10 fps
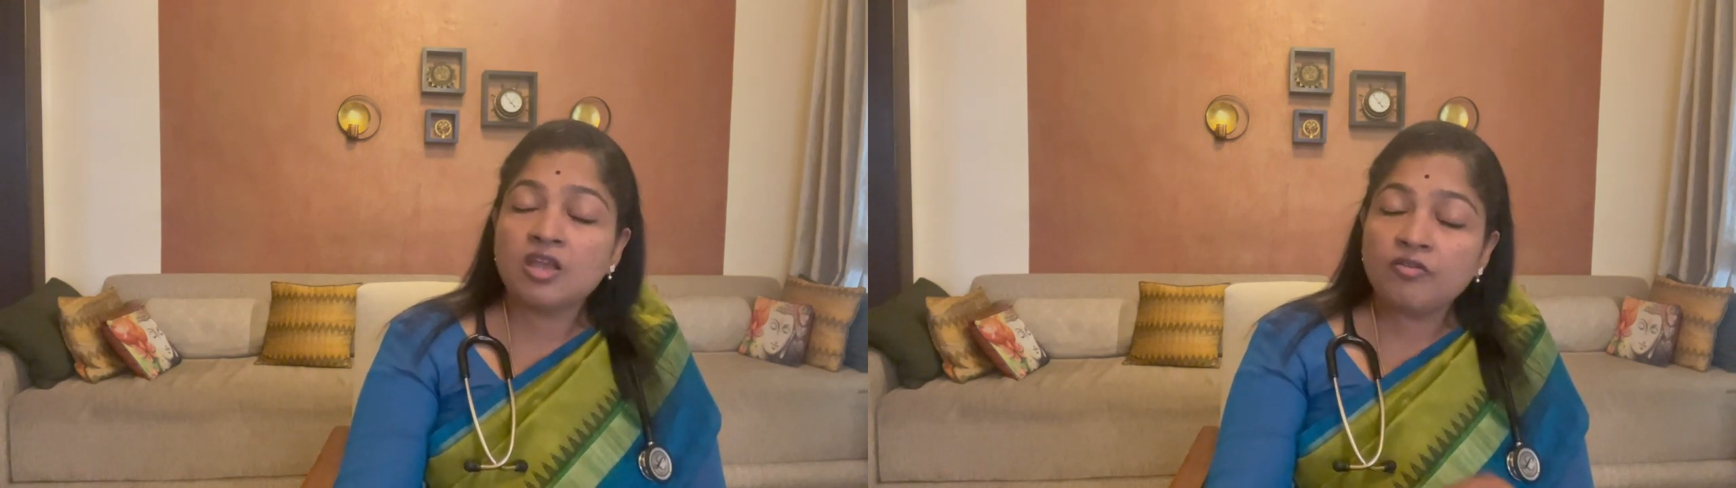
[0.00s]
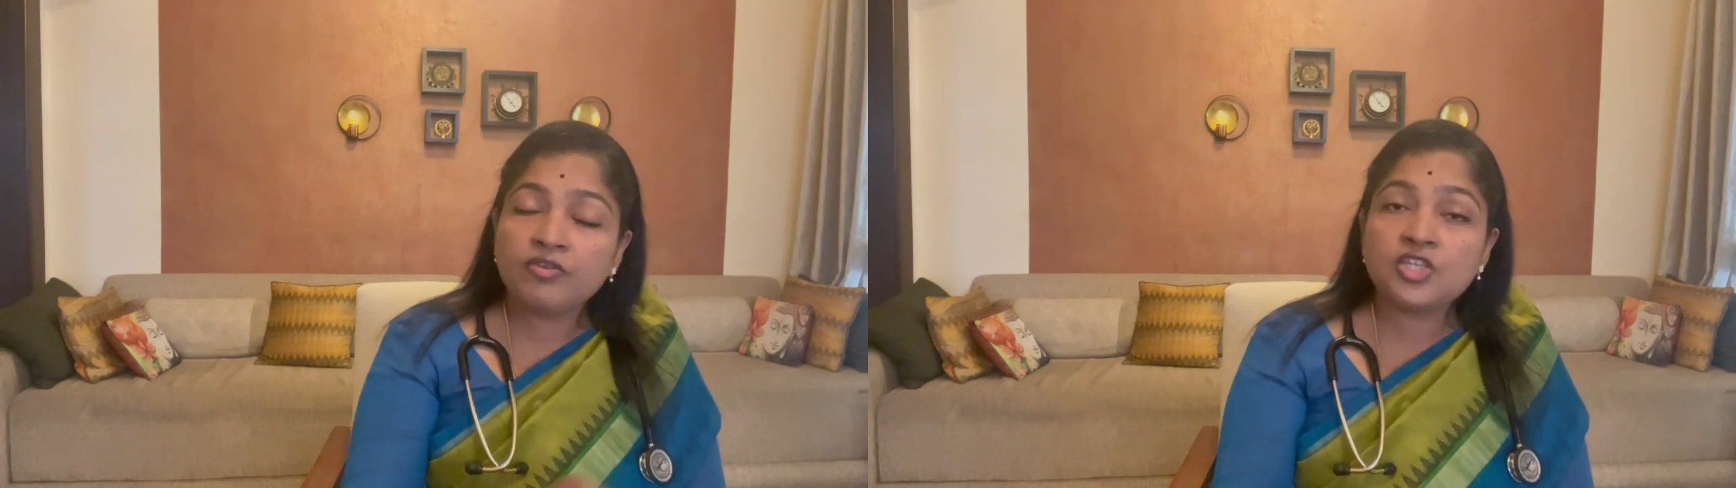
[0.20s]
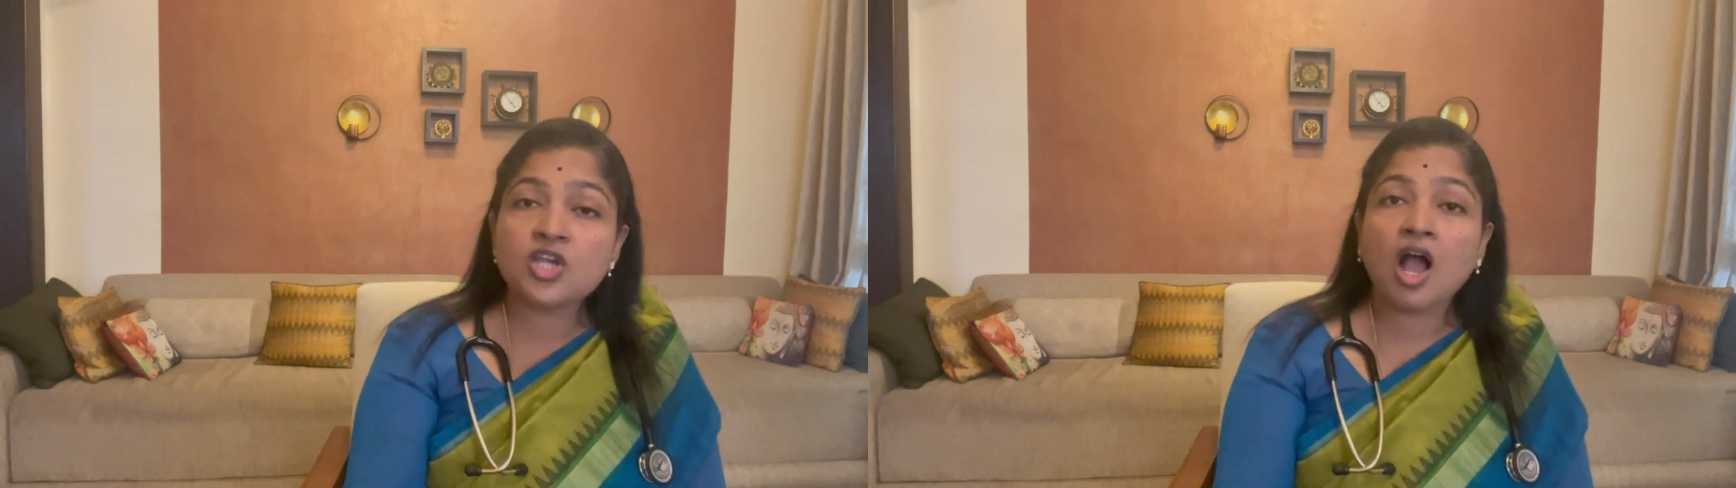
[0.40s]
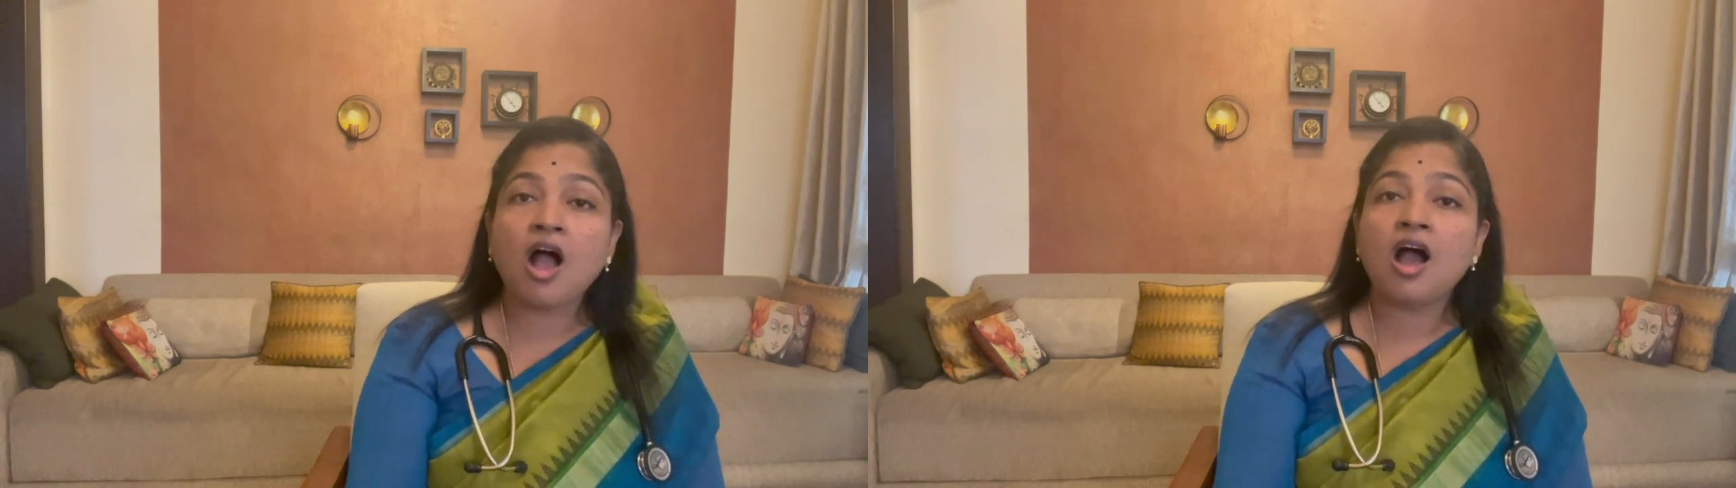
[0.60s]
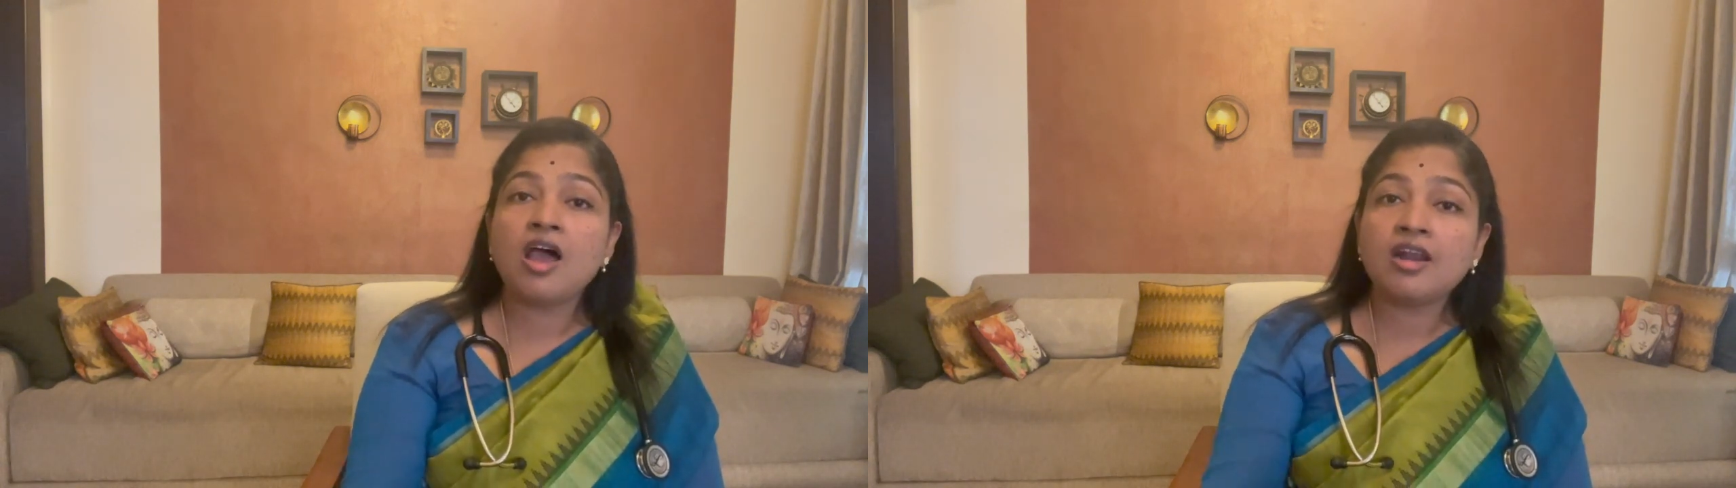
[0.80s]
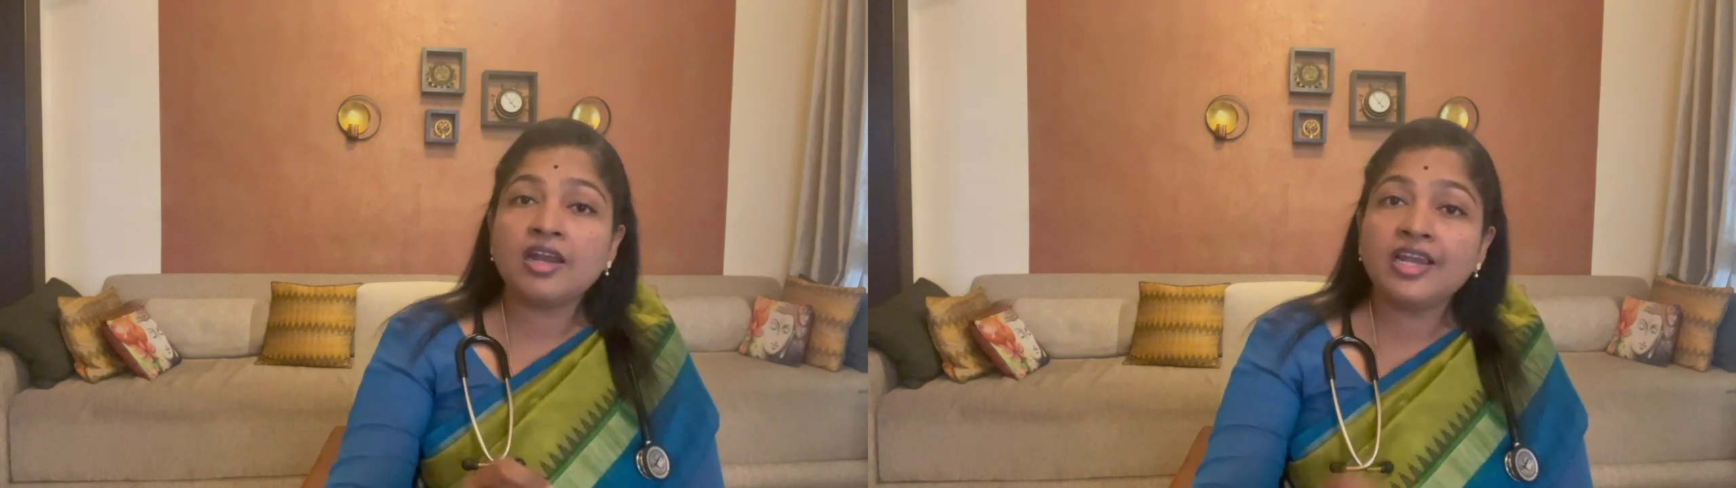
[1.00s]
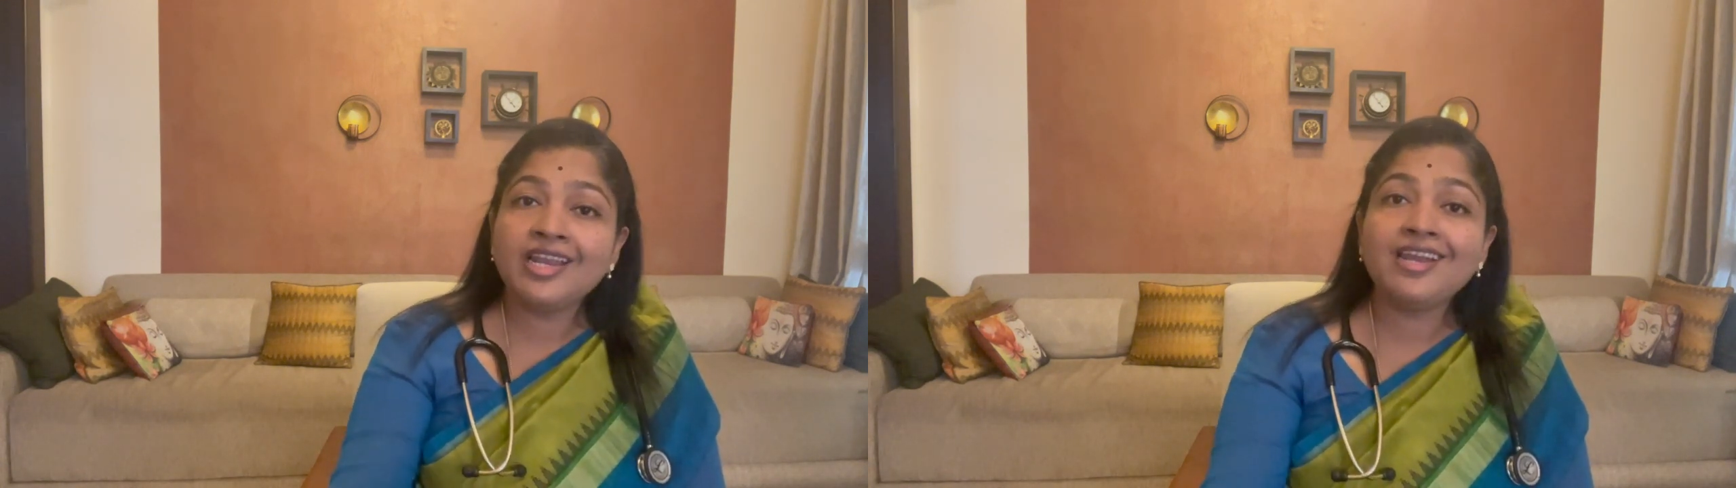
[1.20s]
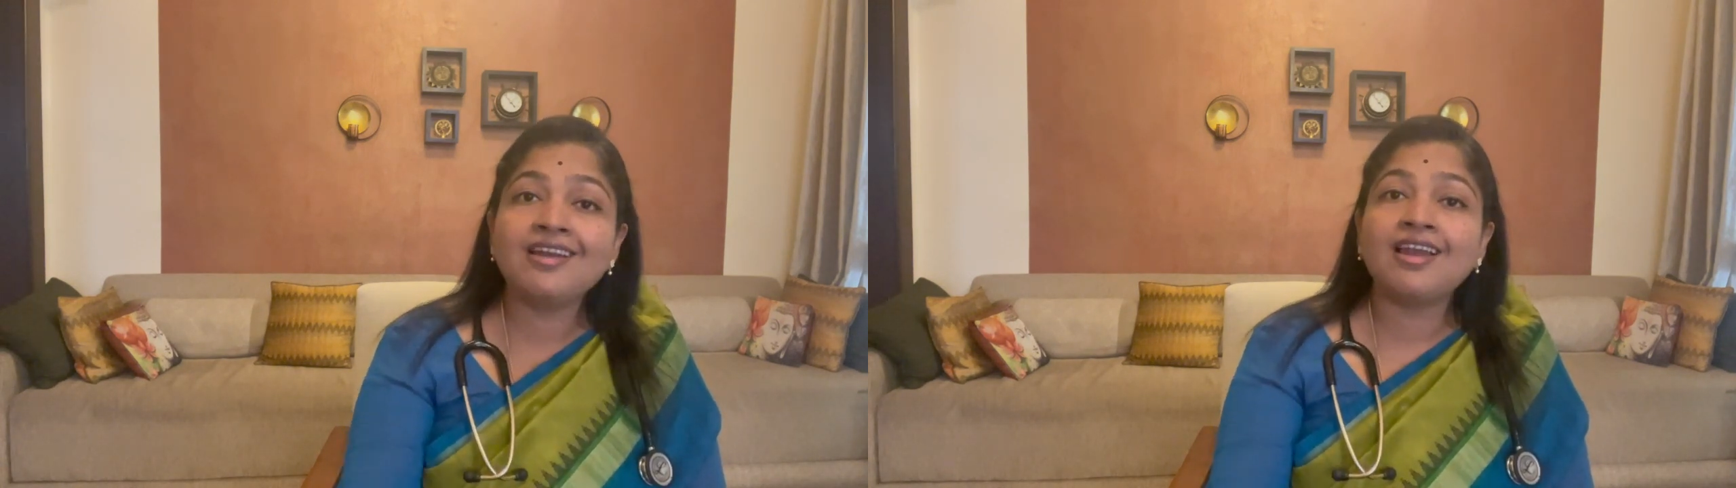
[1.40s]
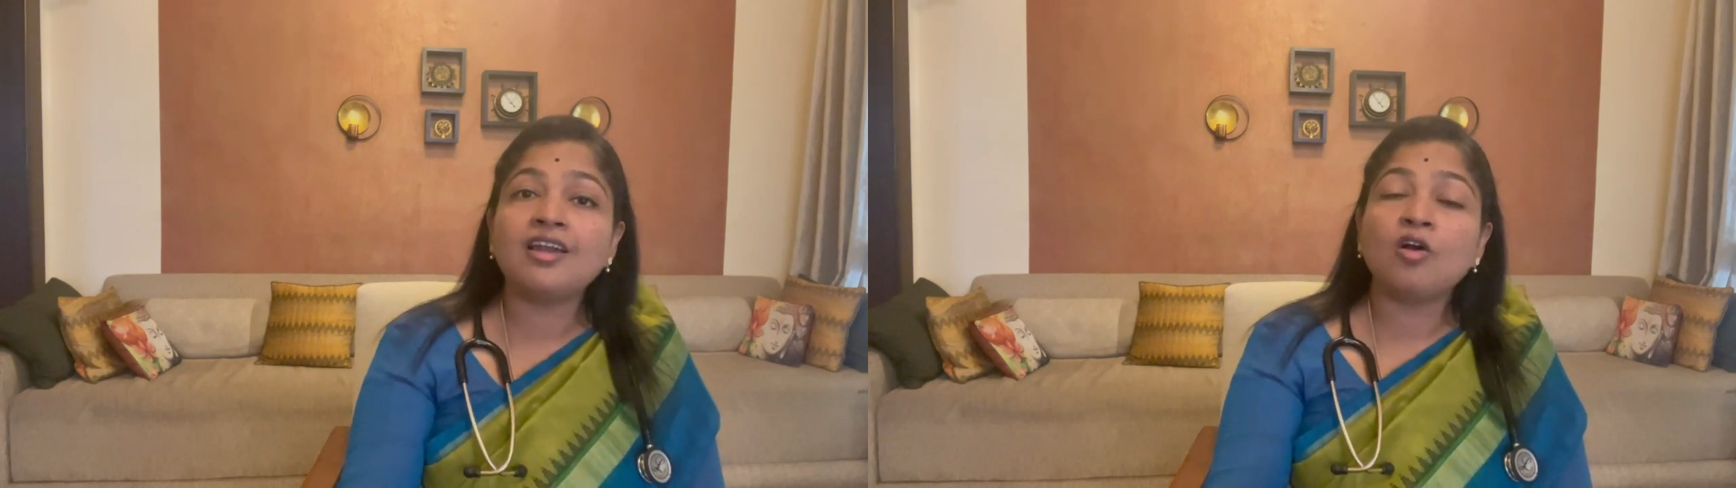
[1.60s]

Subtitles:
which are needed